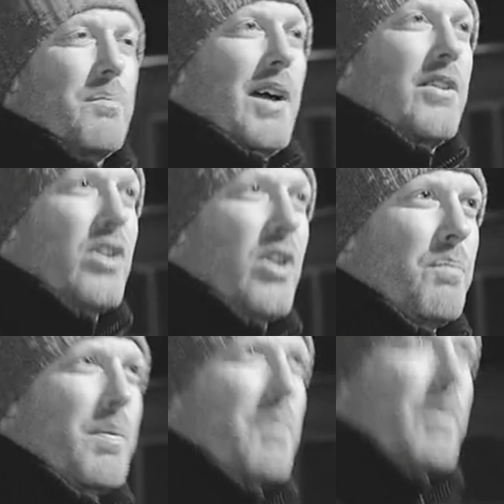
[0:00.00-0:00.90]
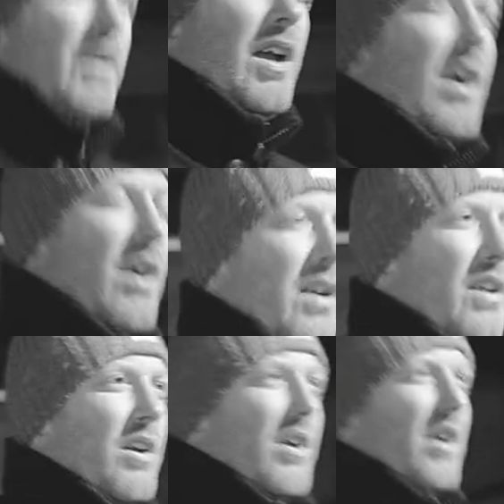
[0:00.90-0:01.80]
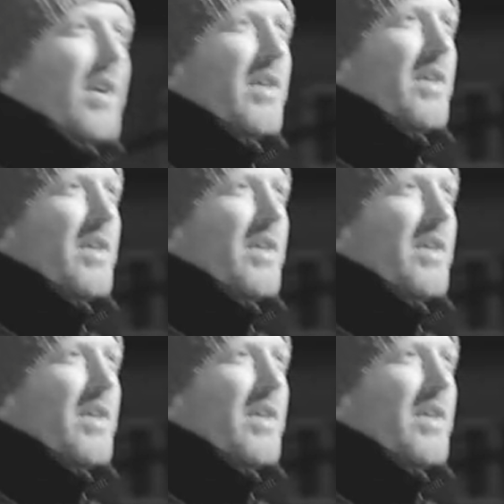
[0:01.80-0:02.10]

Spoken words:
about, you know, people are